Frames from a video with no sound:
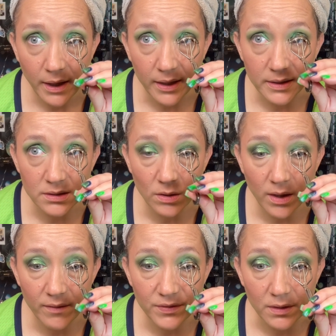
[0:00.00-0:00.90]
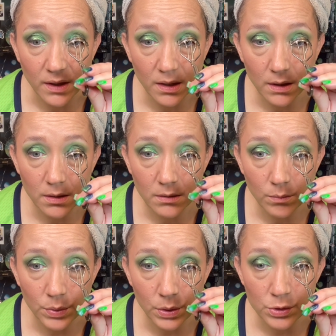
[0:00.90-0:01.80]
And I still have to like
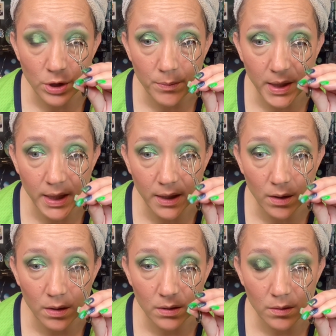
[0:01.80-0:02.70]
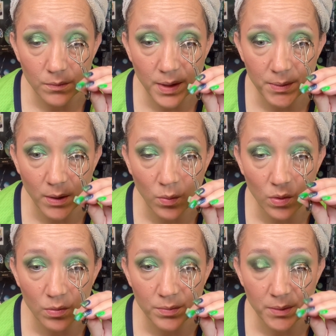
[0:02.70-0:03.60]
blow dry my hair. Maybe I
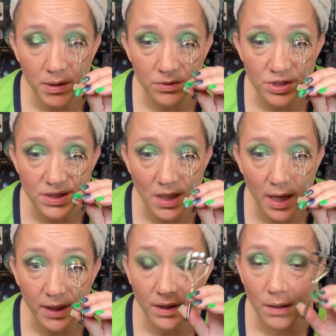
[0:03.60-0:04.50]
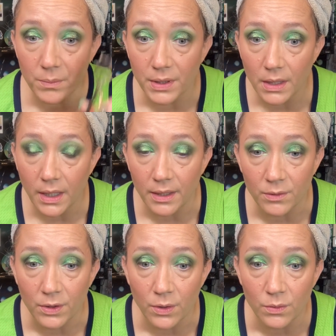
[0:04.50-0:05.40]
won't. Maybe I'll just tie it up. I don't
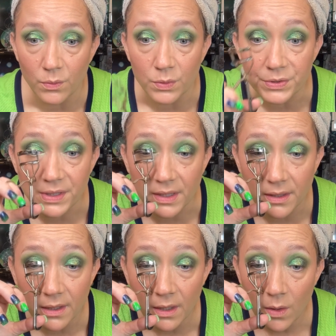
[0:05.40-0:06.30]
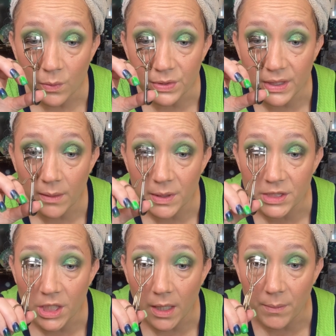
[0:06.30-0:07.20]
know. We'll see. We'll see how
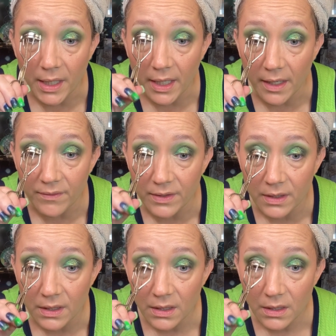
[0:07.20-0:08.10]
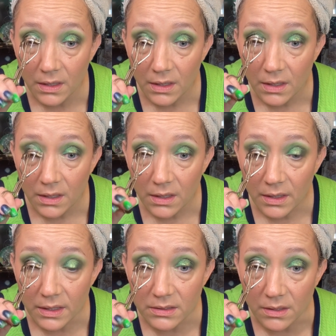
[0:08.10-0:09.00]
much time I have.
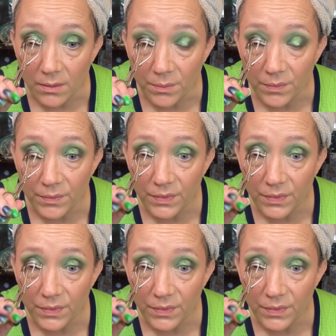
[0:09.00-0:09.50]
Get some